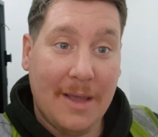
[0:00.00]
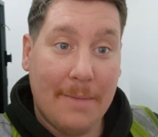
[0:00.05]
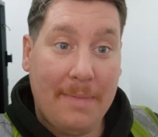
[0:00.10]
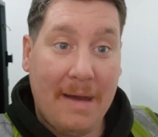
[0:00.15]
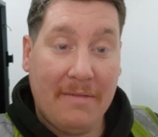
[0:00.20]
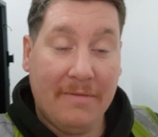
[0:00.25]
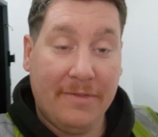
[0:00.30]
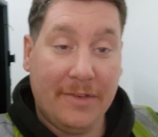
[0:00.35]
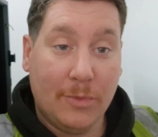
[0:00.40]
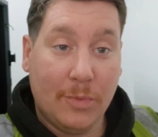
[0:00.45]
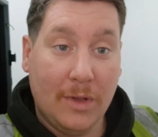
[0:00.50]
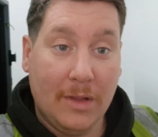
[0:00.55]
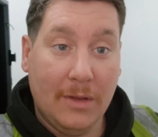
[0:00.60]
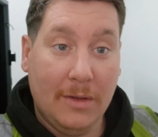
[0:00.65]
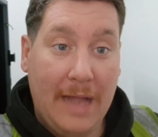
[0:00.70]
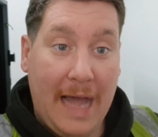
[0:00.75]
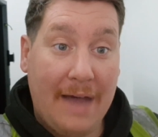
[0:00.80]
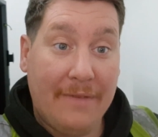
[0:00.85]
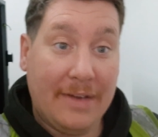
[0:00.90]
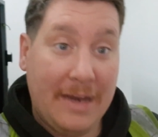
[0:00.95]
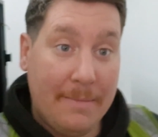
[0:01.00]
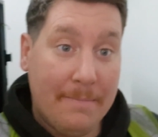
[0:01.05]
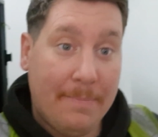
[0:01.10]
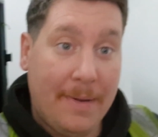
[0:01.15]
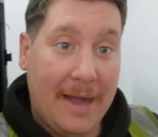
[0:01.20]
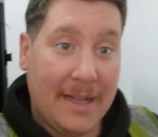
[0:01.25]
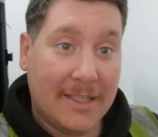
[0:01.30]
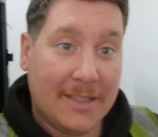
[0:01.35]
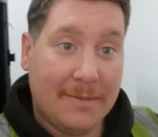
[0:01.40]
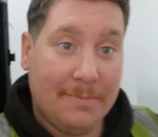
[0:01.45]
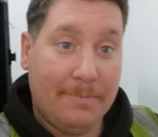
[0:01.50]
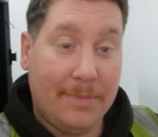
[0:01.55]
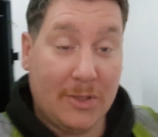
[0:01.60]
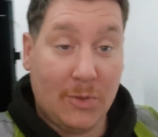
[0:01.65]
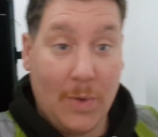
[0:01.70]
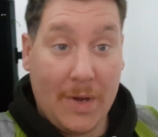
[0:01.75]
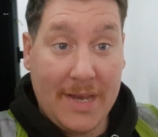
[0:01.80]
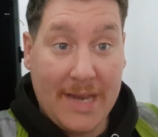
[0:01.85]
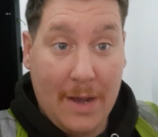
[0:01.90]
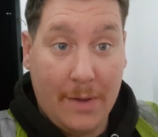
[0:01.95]
that Bamford will have an impact
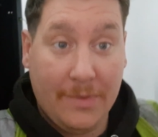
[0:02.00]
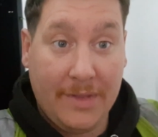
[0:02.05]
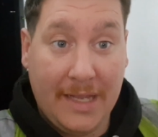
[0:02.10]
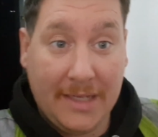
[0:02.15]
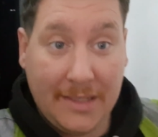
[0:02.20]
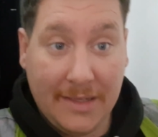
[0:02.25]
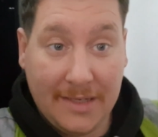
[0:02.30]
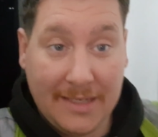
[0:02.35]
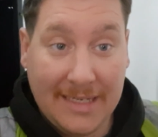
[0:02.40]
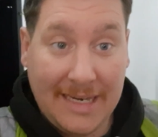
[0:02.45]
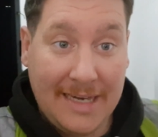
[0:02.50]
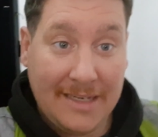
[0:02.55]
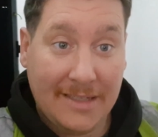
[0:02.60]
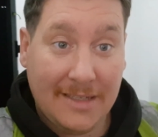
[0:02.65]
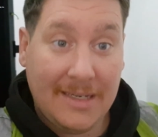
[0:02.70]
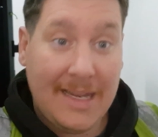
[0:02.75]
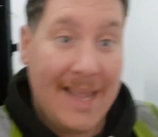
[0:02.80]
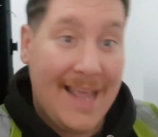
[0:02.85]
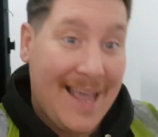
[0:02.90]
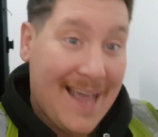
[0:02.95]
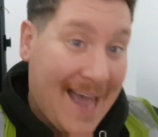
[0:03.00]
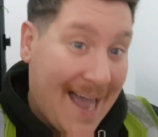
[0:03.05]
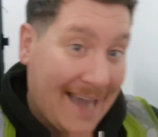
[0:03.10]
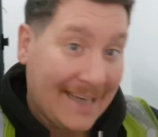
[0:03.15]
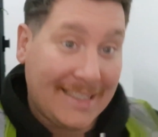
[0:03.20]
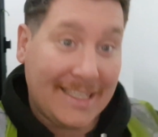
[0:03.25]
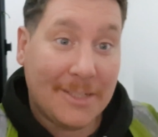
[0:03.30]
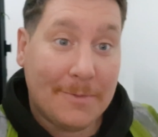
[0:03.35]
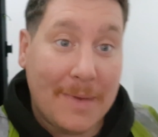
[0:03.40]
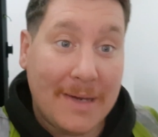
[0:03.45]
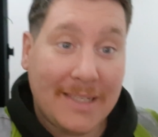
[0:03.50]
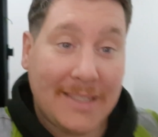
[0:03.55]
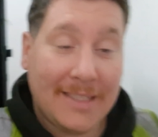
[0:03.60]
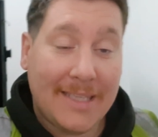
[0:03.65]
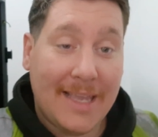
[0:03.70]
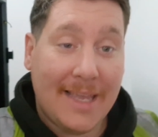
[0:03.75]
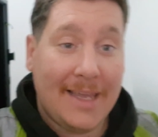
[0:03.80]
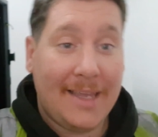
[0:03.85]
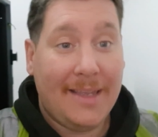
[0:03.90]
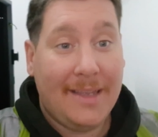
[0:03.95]
between now and the end of the season. I dismissed
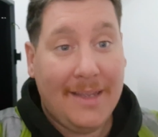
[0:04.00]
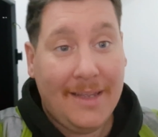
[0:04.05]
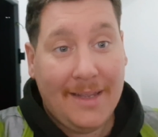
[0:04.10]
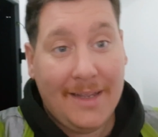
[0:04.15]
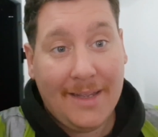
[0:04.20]
it.